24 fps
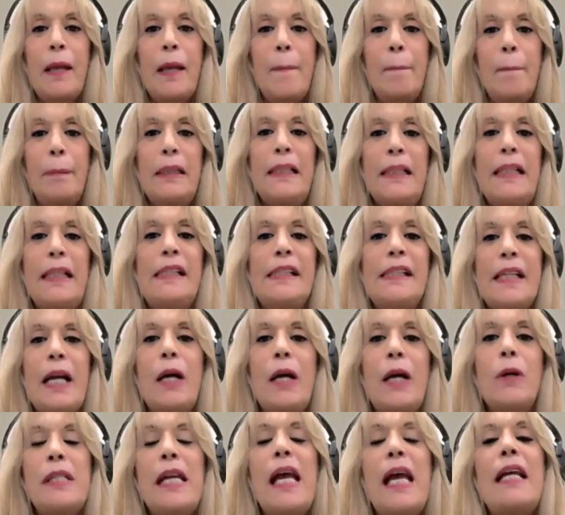please
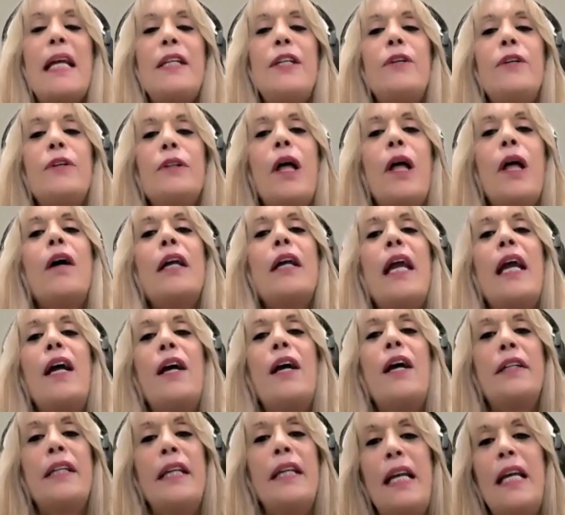don't take your
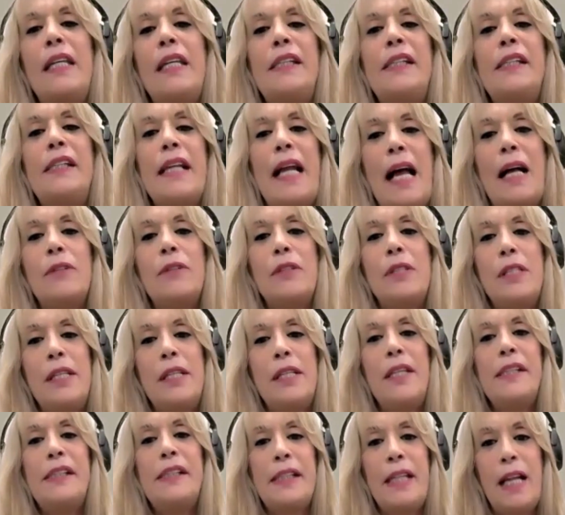long-haired kids out into
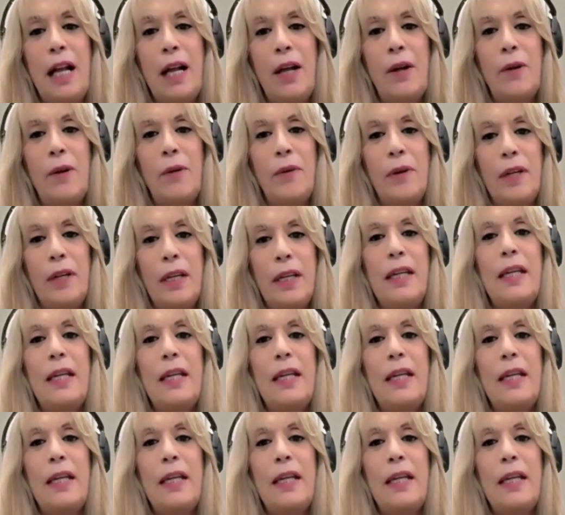the snow